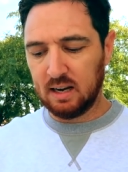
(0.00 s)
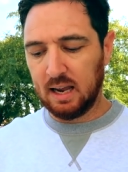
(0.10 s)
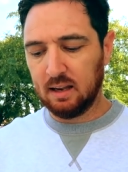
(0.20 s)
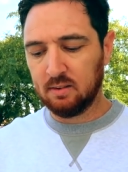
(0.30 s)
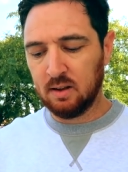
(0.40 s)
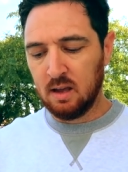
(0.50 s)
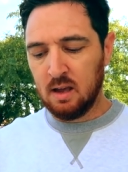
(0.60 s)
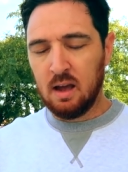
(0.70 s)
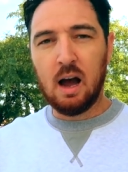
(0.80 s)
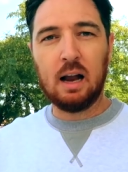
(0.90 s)
and 8,
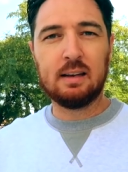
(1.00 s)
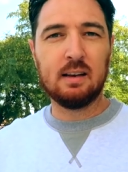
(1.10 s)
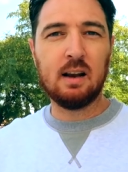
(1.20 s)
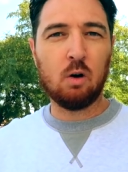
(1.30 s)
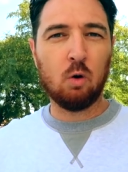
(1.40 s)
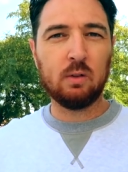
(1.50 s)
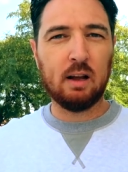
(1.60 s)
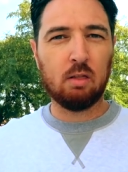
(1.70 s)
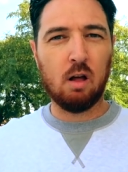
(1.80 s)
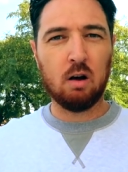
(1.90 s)
I did not hold
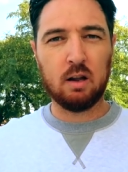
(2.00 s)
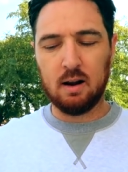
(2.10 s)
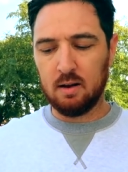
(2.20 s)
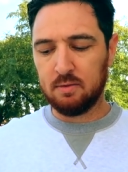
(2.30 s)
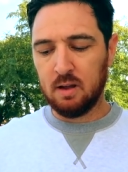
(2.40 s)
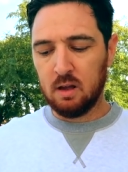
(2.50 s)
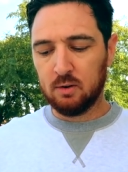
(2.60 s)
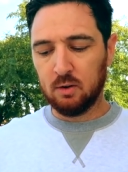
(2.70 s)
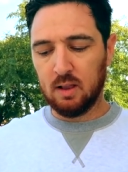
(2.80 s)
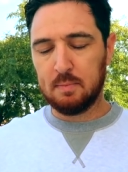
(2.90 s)
down long enough
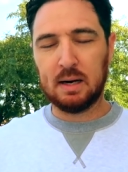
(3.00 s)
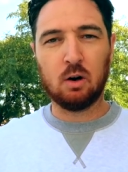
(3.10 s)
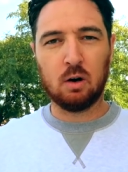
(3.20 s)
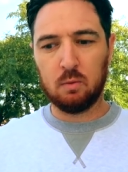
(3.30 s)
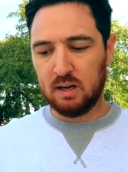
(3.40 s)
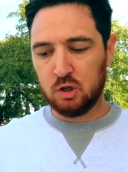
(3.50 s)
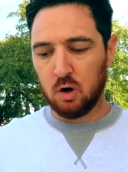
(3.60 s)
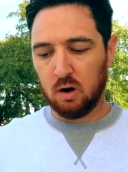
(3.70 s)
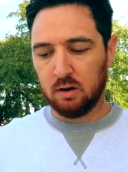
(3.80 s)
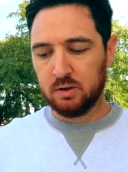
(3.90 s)
to let my dart
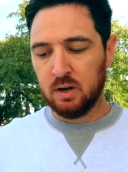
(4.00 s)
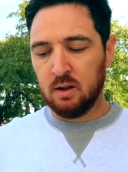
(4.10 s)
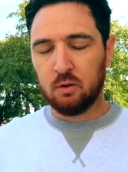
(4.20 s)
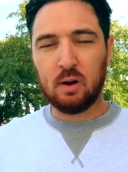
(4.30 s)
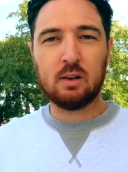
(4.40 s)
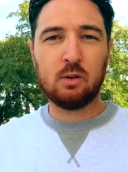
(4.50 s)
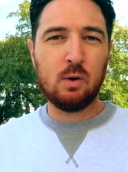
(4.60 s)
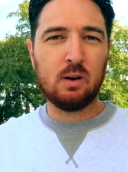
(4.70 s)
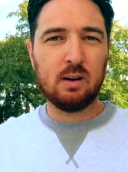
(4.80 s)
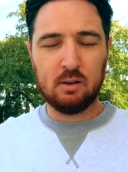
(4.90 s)
recharge. So I got
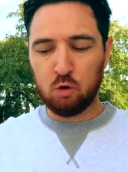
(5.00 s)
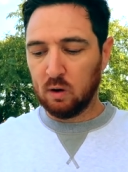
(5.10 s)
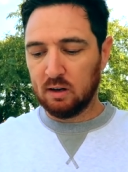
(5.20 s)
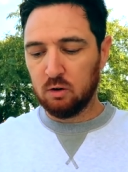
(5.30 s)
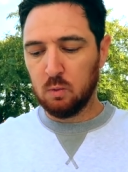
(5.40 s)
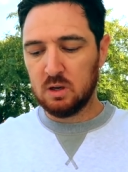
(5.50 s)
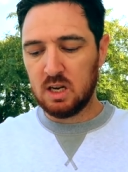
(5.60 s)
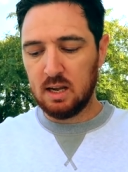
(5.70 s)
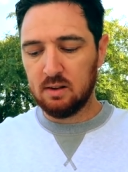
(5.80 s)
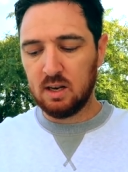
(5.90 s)
222,
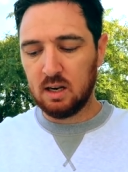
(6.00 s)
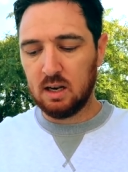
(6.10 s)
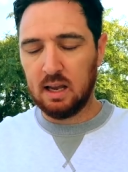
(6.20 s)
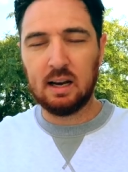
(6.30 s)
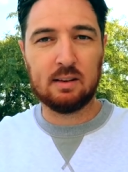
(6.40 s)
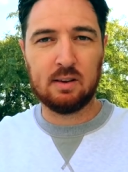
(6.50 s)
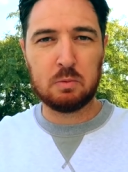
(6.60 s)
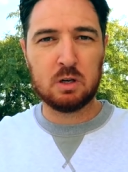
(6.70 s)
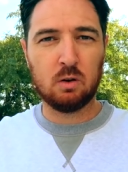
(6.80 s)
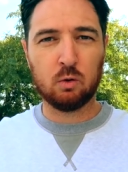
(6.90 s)
which isn't an
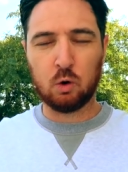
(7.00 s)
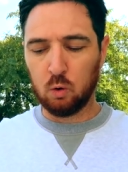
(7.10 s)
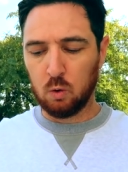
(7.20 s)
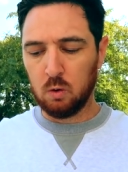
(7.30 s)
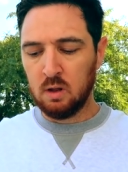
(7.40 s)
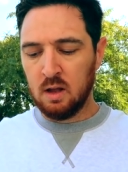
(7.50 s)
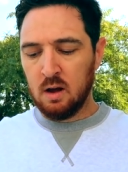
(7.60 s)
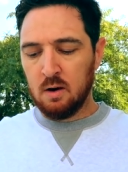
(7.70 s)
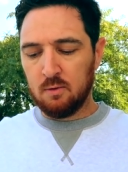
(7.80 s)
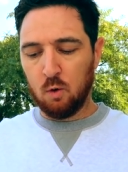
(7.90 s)
exceptional total
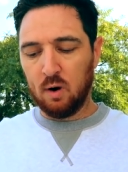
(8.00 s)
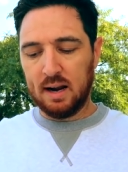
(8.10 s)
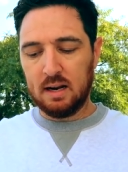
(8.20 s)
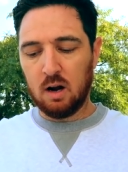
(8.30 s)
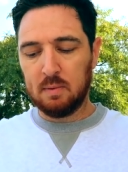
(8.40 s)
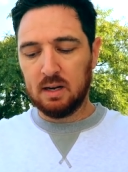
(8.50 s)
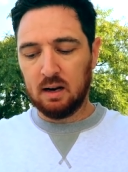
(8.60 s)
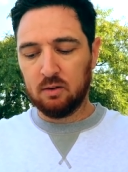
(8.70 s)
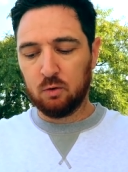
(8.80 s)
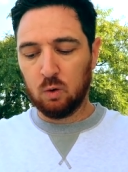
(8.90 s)
for a common
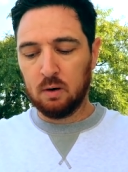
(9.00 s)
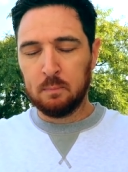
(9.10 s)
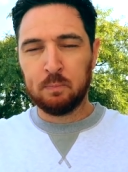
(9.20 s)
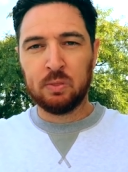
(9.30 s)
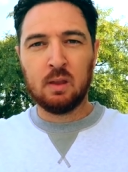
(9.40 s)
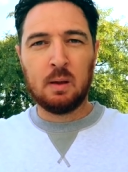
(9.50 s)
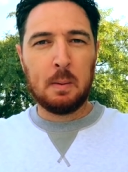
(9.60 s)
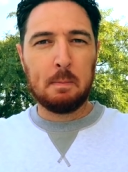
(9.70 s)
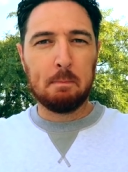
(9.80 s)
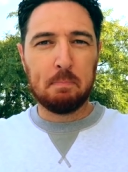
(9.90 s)
dinosaur,
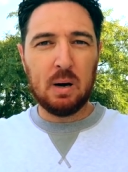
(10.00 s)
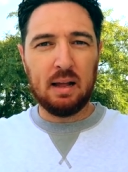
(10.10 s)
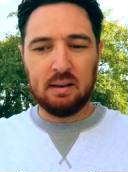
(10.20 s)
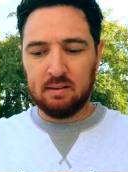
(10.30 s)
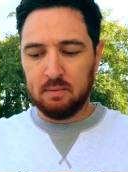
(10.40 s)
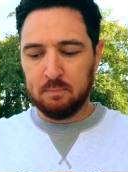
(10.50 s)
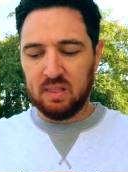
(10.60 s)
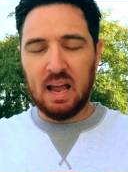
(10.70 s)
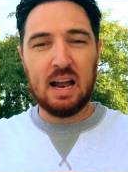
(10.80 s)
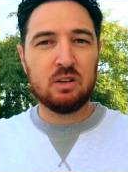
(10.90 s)
but
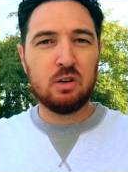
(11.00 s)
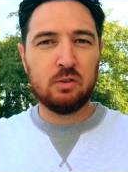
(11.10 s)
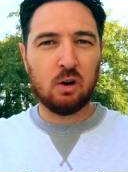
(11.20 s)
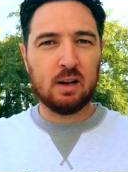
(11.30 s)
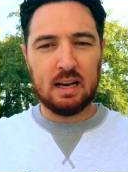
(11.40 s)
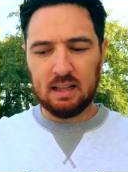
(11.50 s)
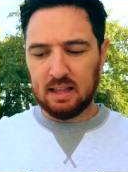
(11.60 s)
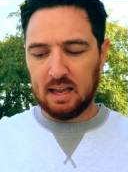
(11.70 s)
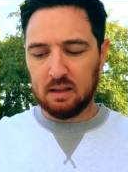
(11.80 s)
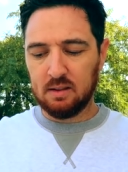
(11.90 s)
as you start getting
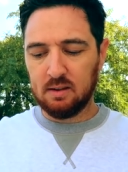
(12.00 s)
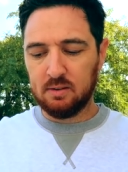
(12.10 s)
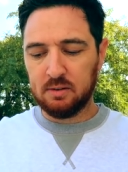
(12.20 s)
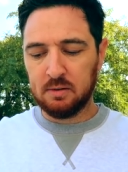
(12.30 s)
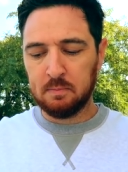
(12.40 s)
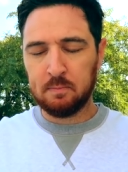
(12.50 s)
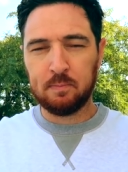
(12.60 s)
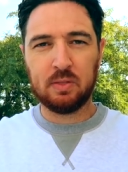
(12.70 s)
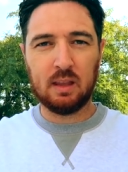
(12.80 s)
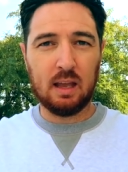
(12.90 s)
the hang of this,
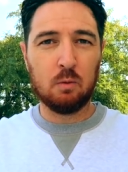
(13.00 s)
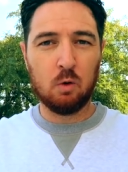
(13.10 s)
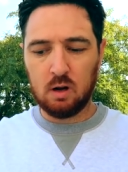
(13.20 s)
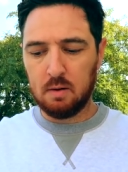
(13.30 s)
it will